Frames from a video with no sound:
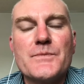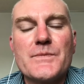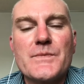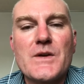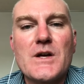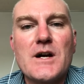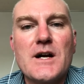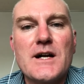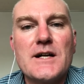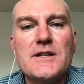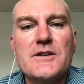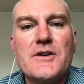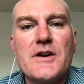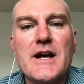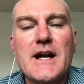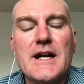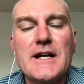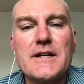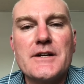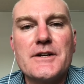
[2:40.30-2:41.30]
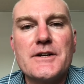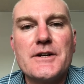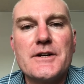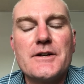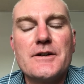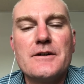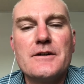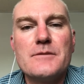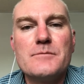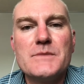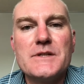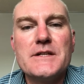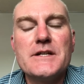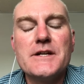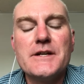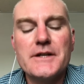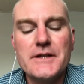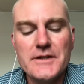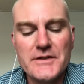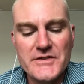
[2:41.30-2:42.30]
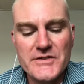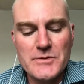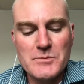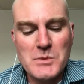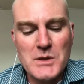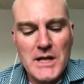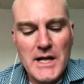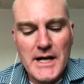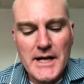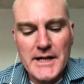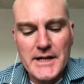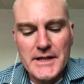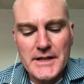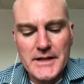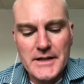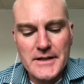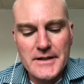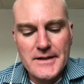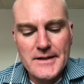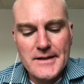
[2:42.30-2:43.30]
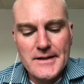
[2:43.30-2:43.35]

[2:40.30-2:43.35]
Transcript: contractor or material supplier.